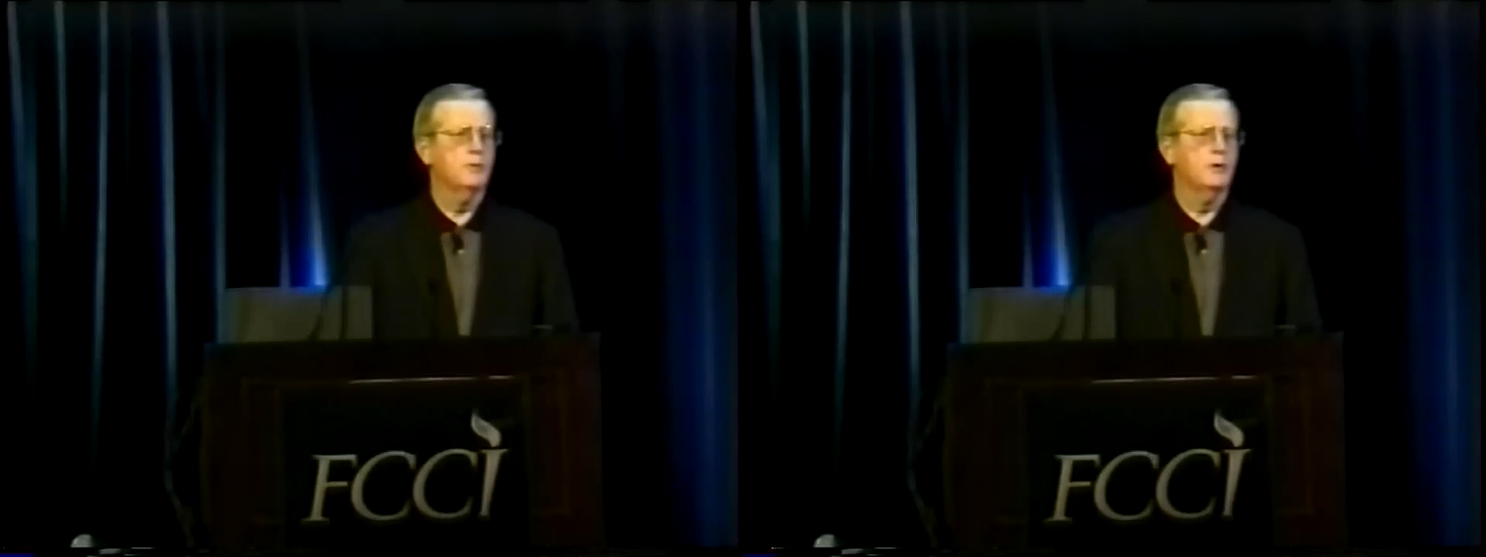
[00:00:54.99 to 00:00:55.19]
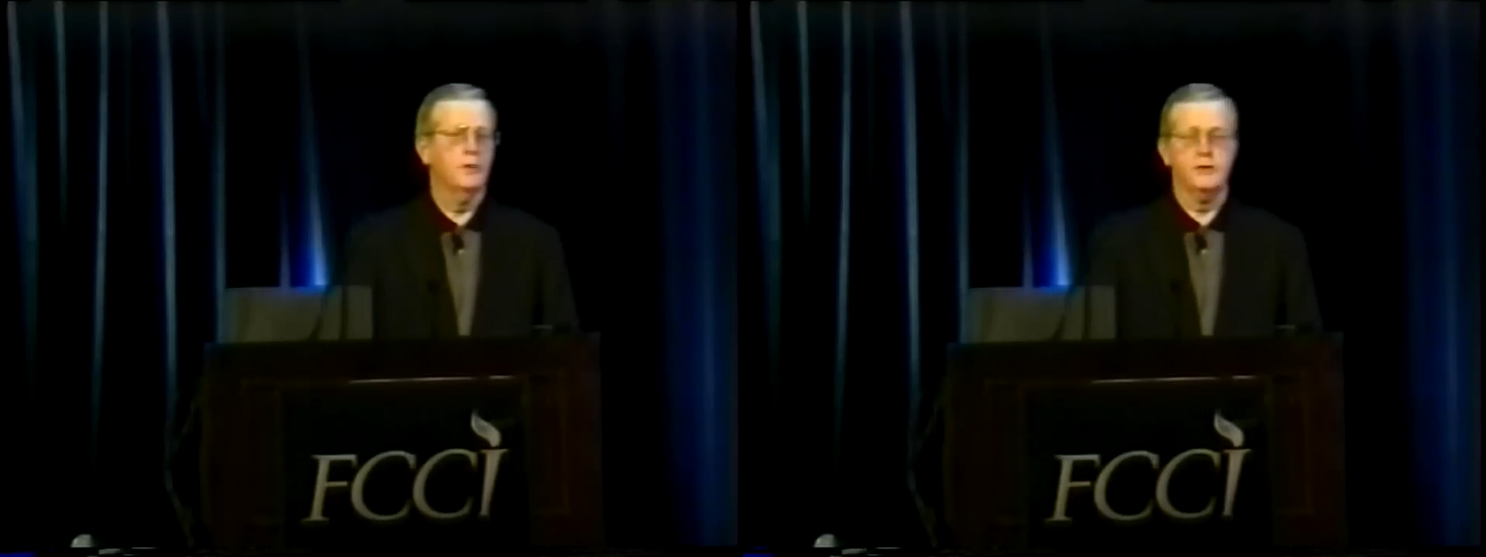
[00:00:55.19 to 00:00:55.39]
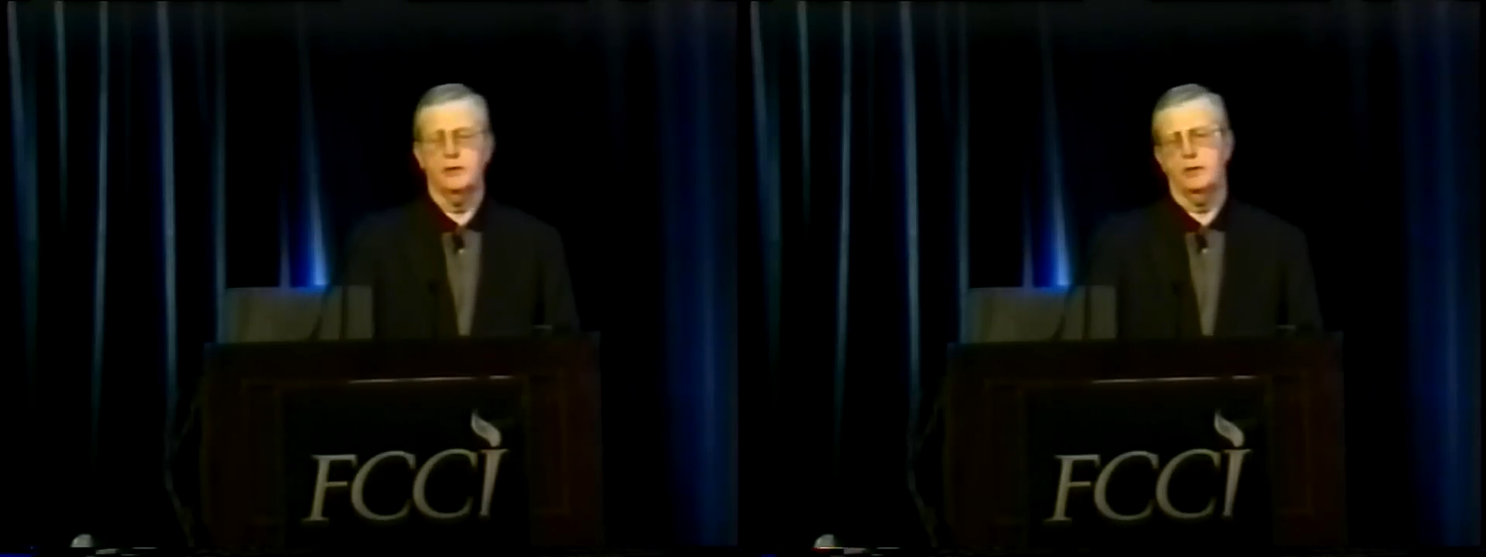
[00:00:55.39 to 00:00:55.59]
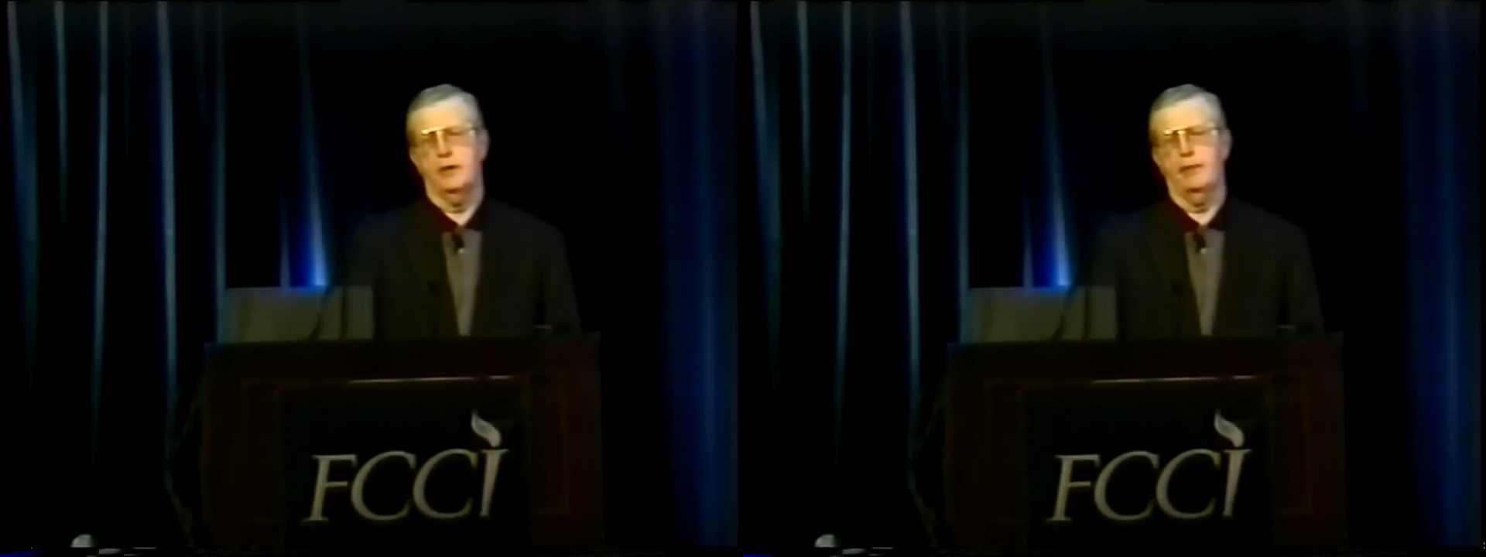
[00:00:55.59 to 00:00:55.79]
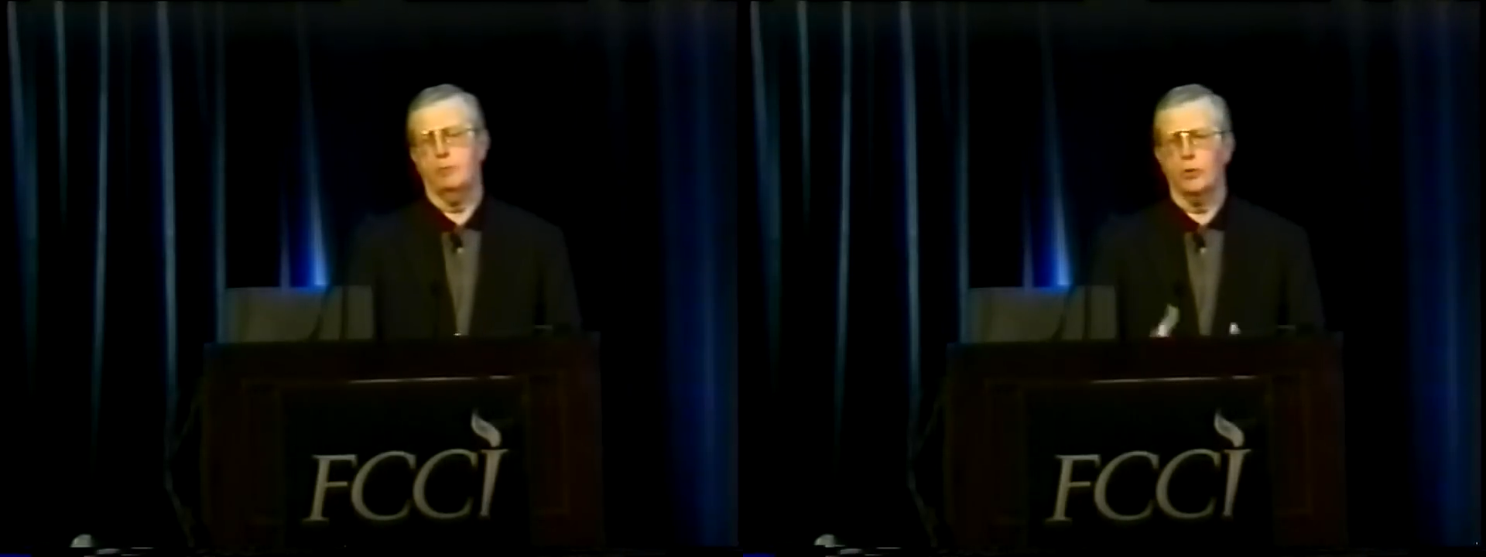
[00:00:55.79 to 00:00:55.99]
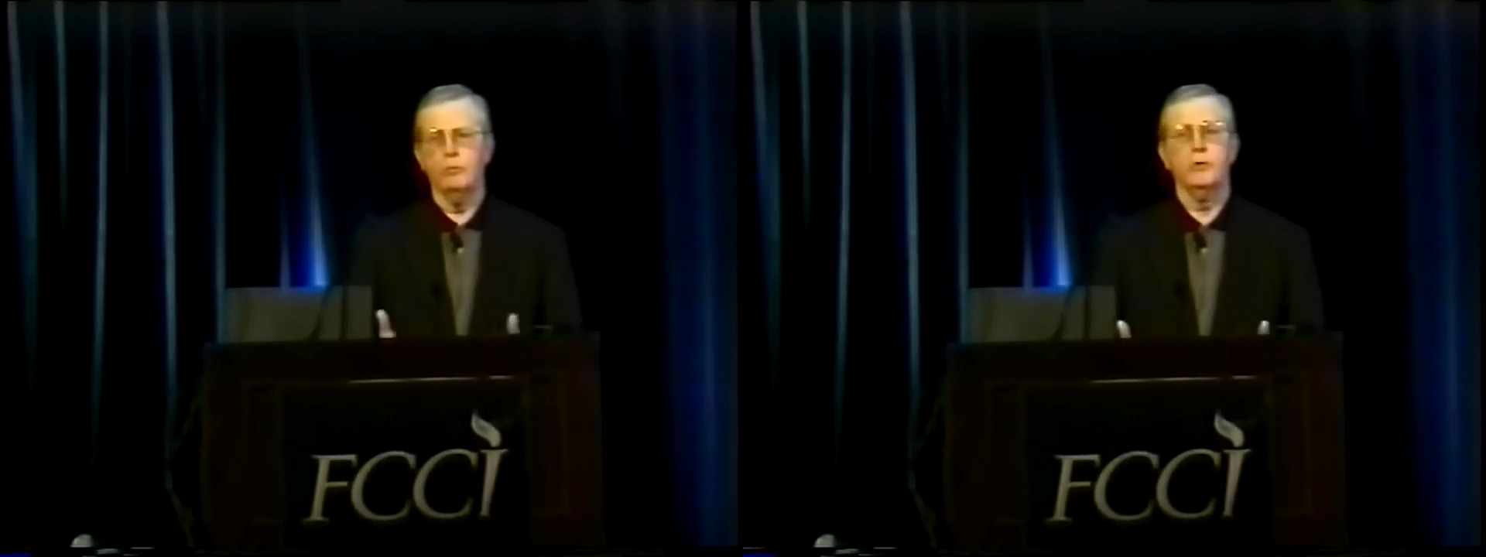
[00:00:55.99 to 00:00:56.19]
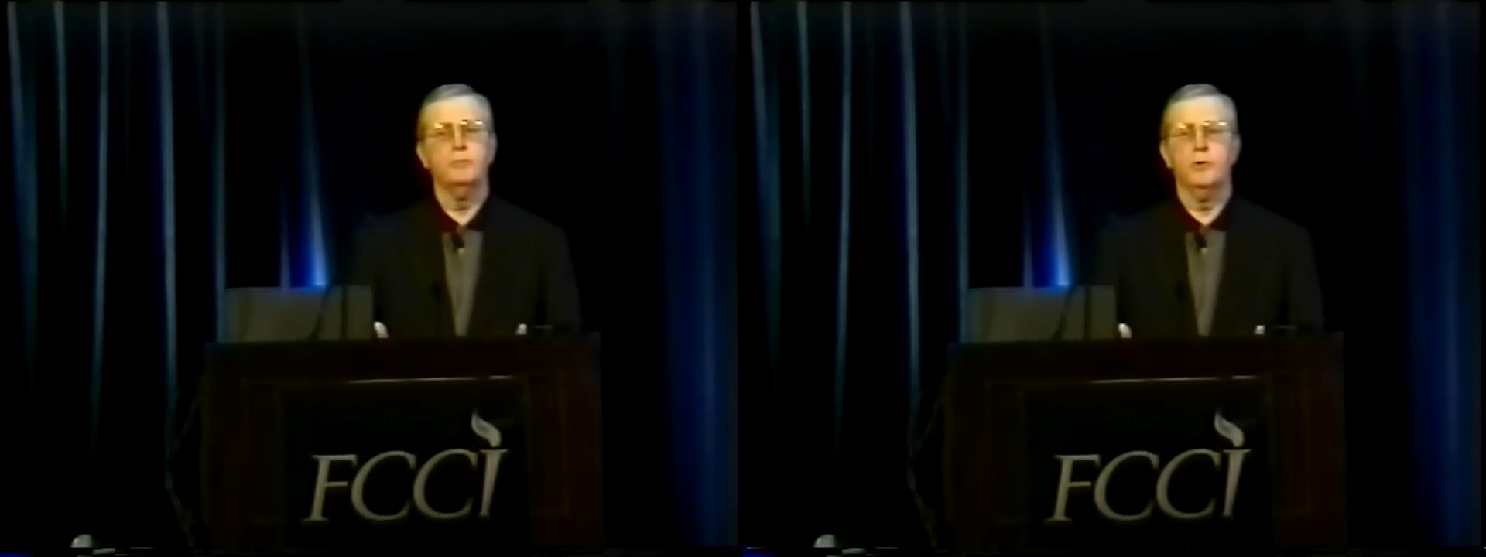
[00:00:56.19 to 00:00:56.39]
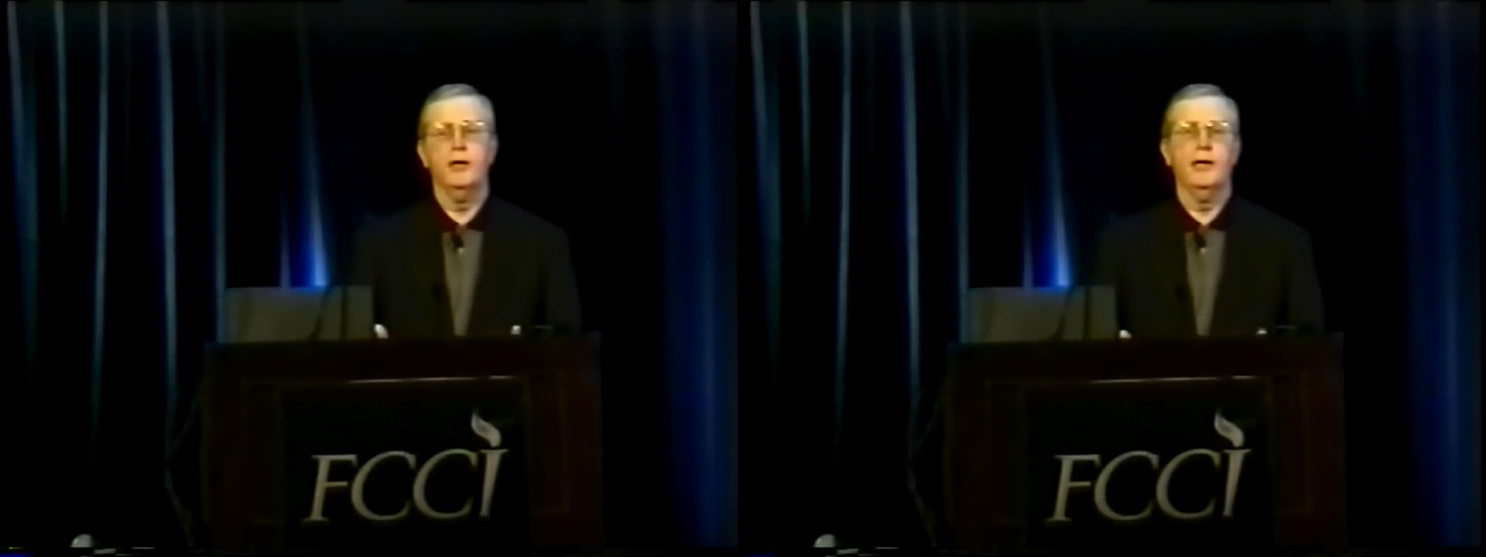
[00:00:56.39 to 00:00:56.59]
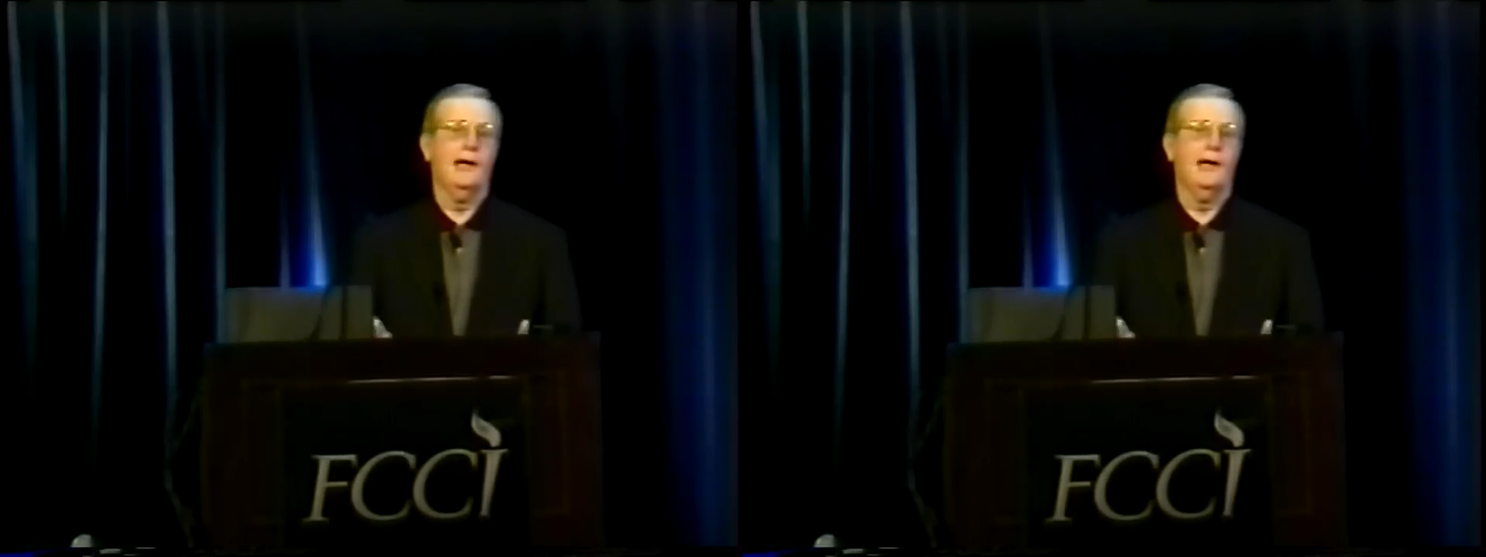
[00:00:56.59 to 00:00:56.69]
but it wasn't abnormal to pray.